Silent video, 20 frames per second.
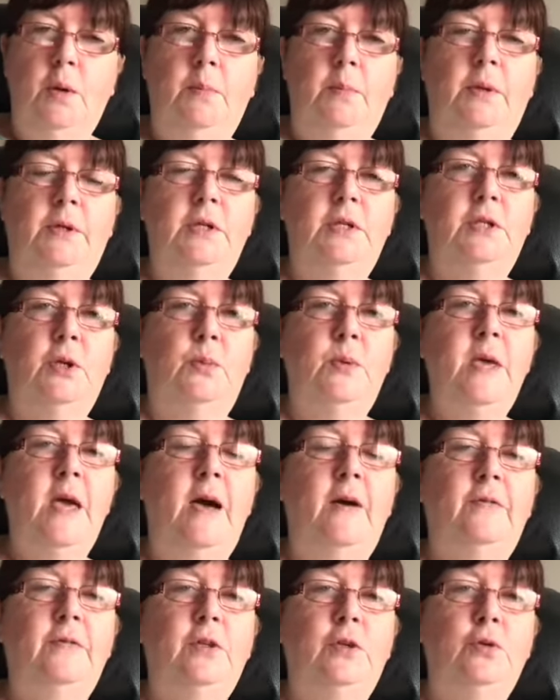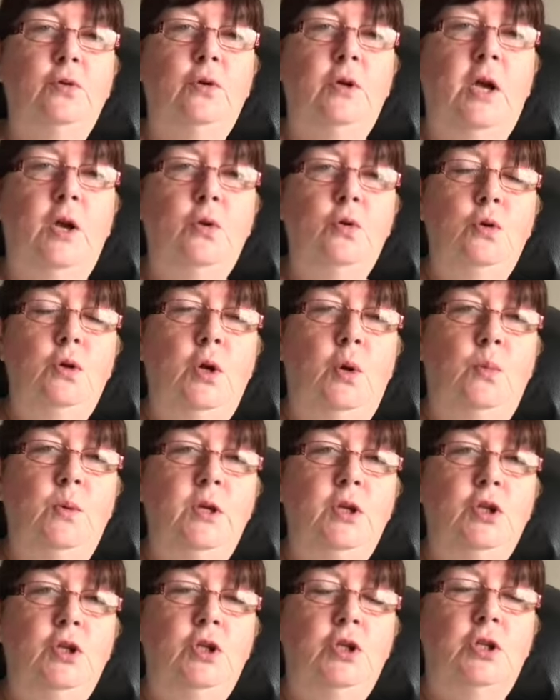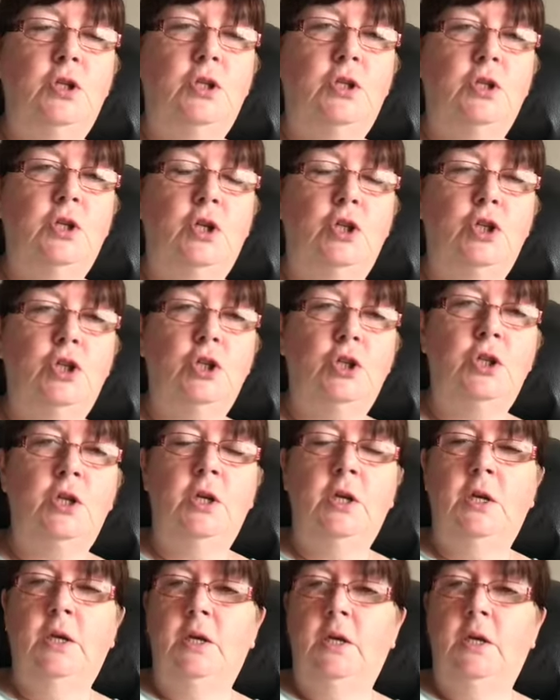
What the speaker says: But it's a wee afternoon out, wee discussion,